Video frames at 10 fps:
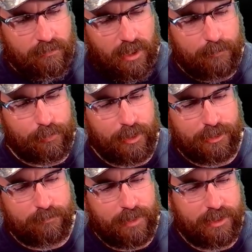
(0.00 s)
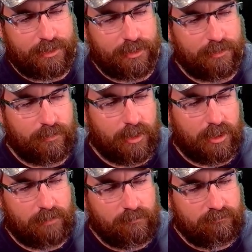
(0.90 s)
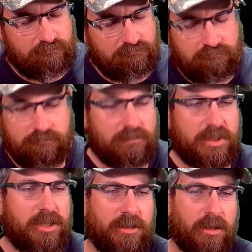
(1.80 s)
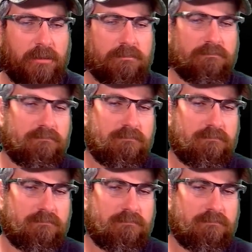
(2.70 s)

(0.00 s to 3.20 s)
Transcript: that brings me to you know,